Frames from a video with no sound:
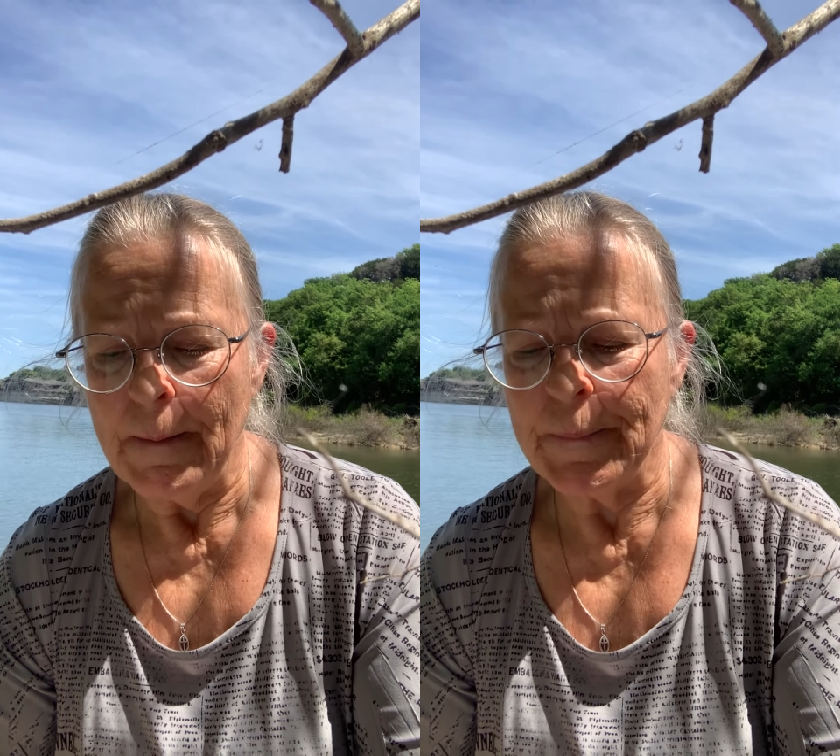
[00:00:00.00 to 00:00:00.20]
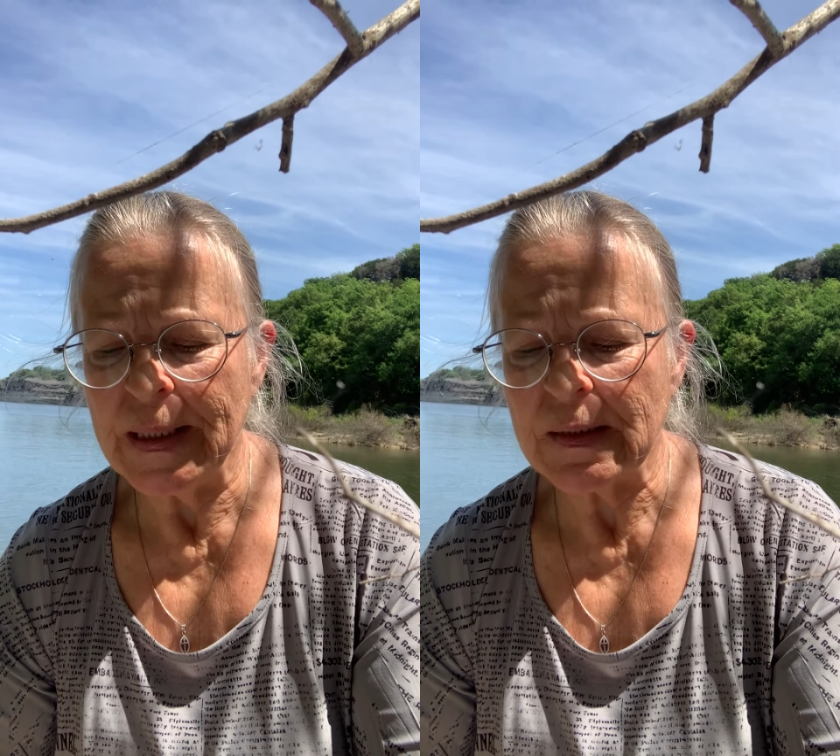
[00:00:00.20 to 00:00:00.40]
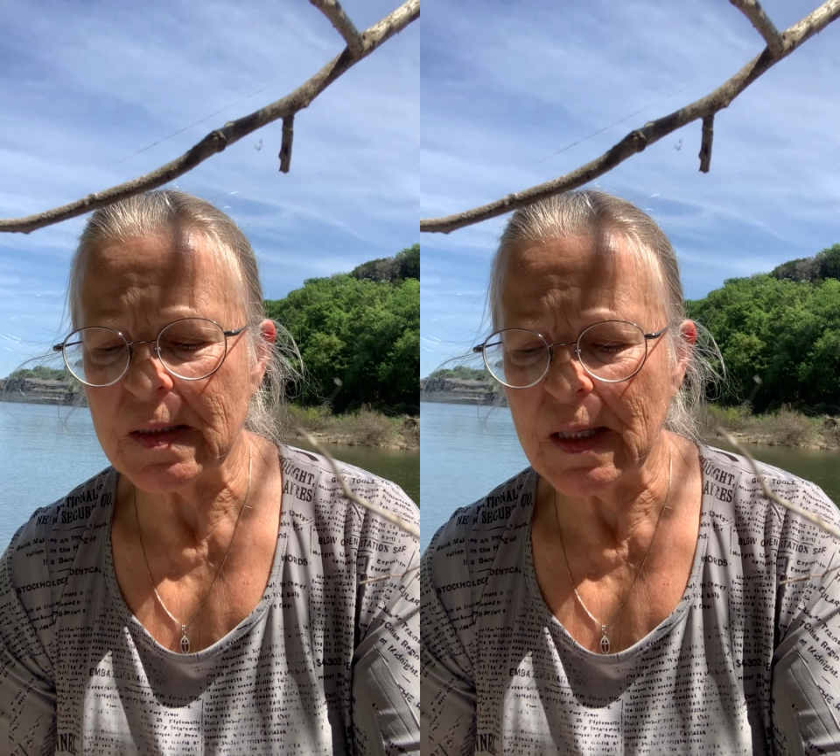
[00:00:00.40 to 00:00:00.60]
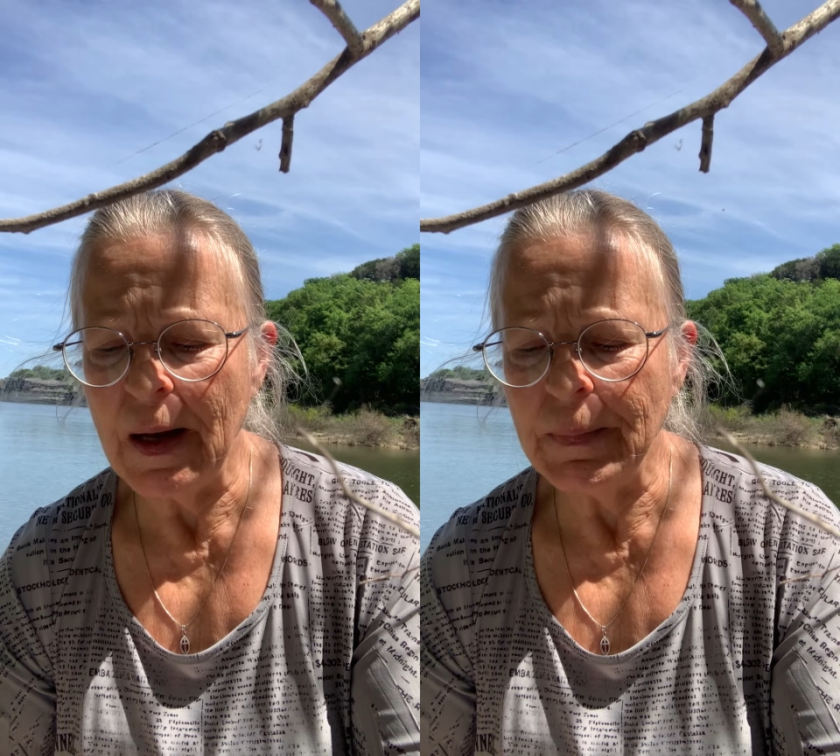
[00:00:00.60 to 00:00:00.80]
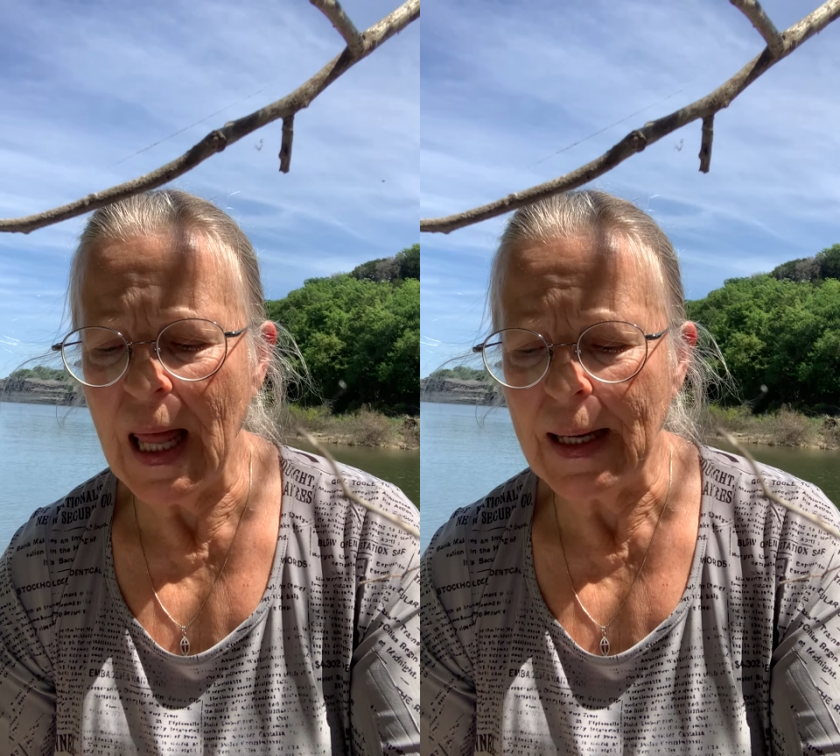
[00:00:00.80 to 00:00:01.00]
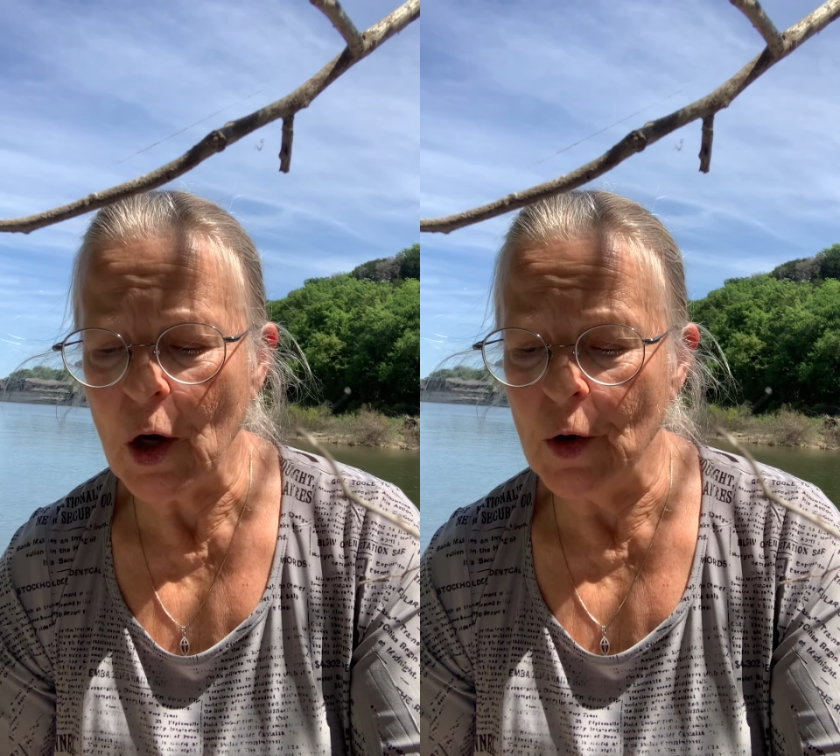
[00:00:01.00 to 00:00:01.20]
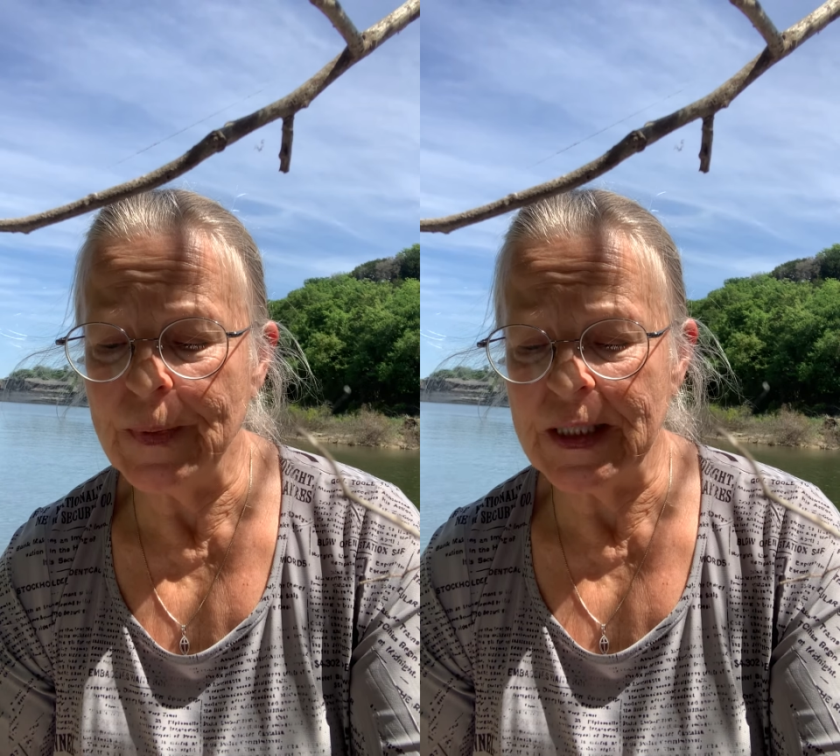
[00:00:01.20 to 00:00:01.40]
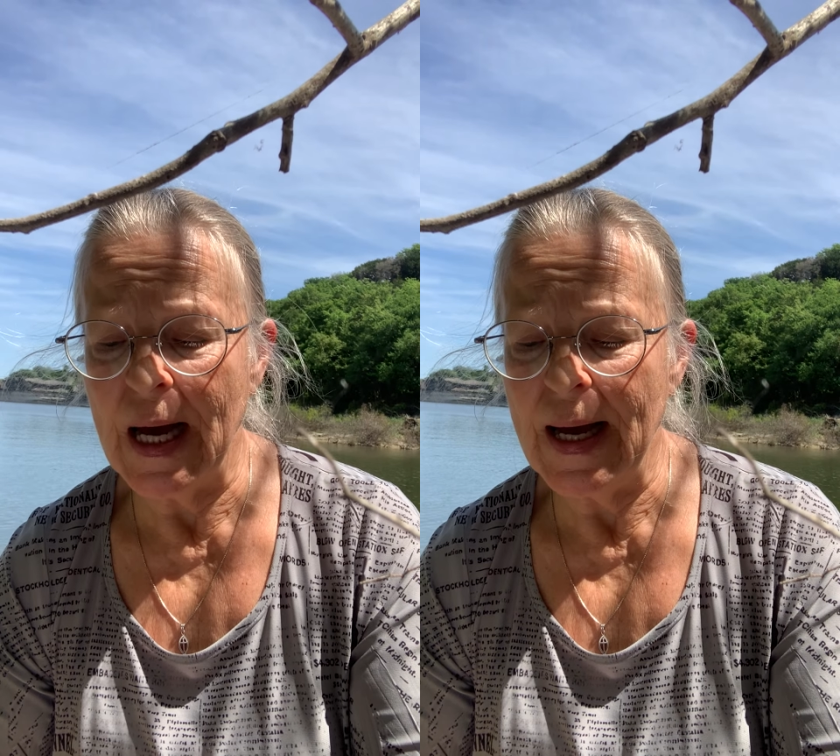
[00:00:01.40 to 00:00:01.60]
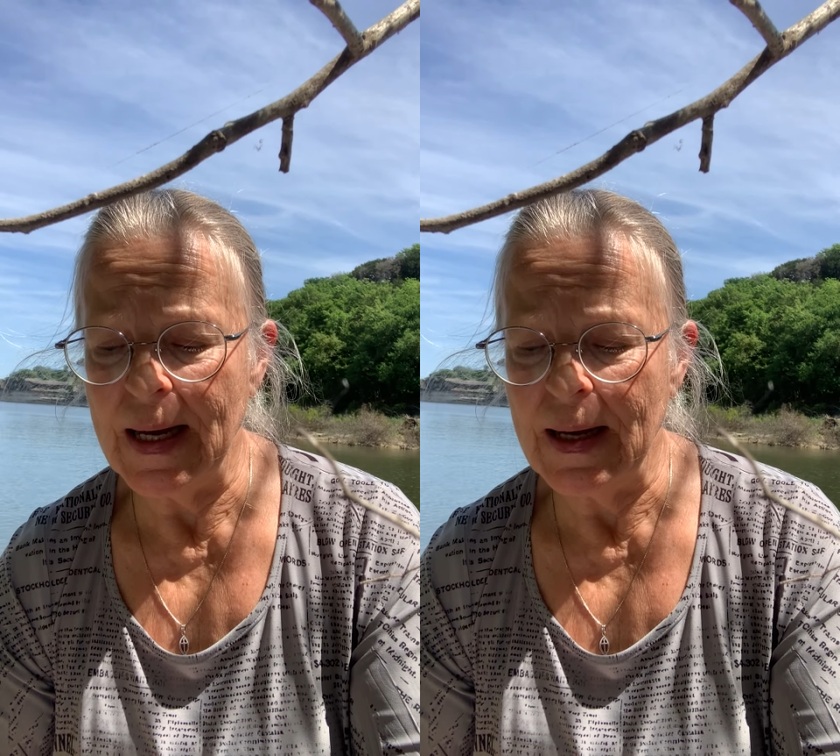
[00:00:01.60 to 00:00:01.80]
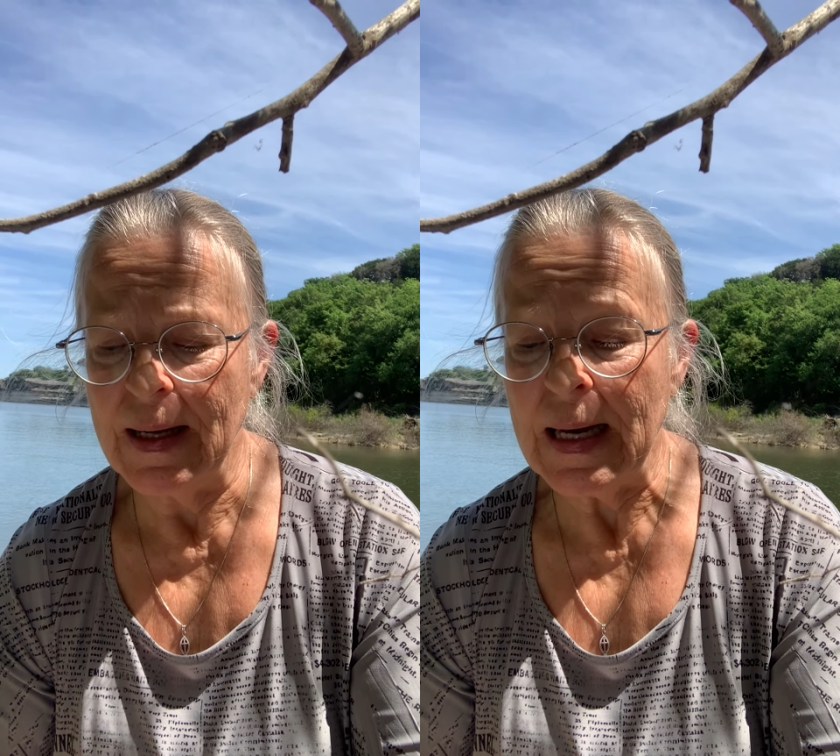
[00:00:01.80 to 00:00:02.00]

but some, like Obadiah,